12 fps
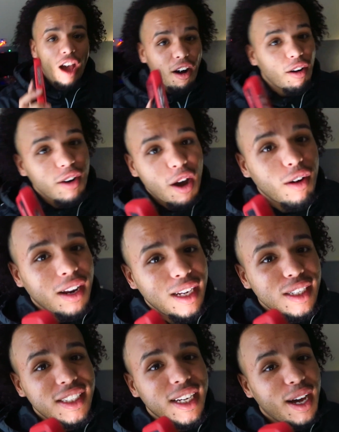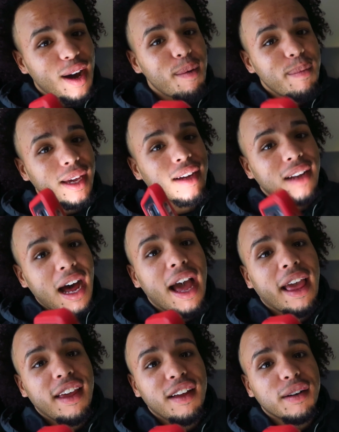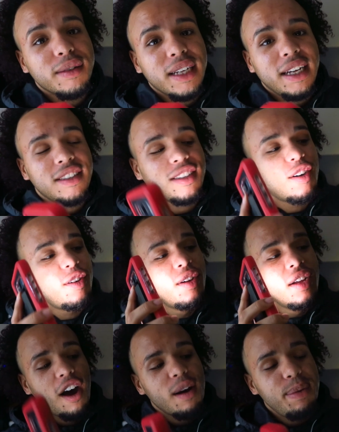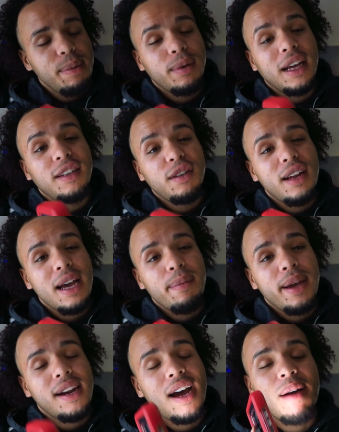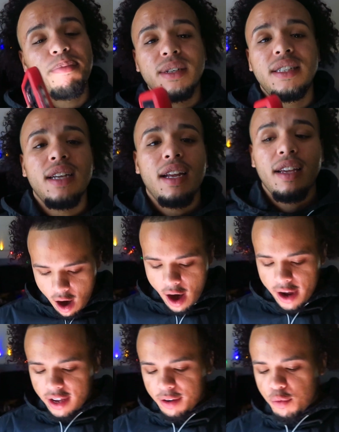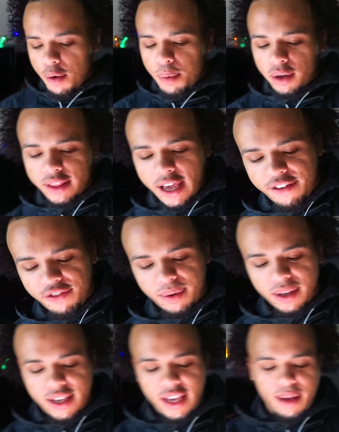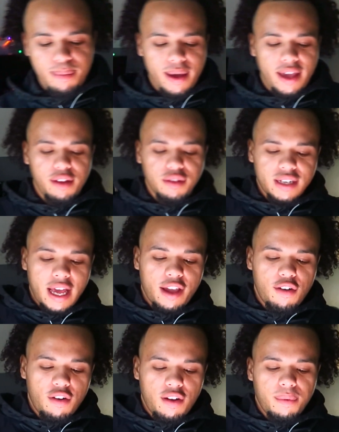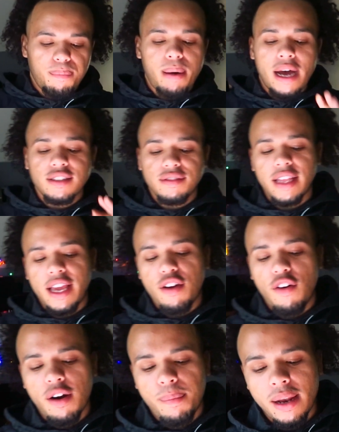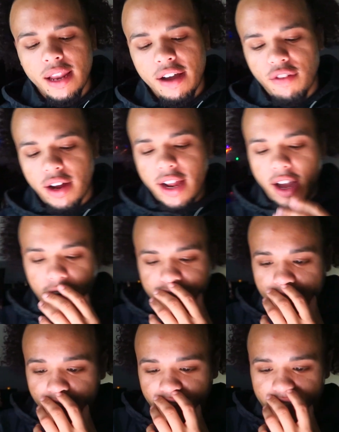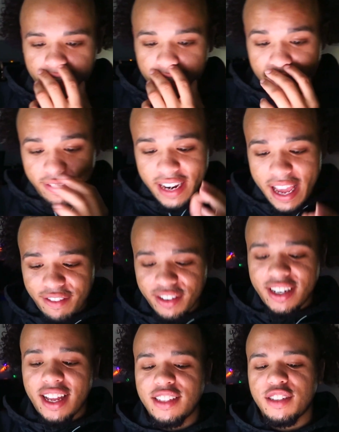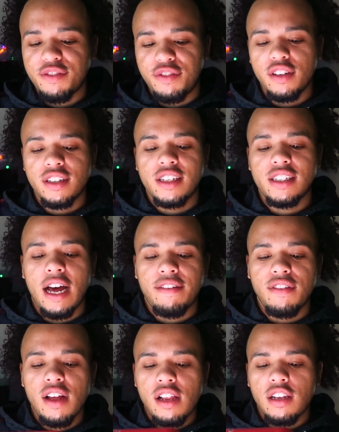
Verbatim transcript: y'all don't know that this shit helped me a lot. You know know what I'm saying? So to all the people that do that, man, I appreciate it. All right, one more thing from the king, man. He was like, going, positive thing going on in my life right now is every living every day to the fullest because I've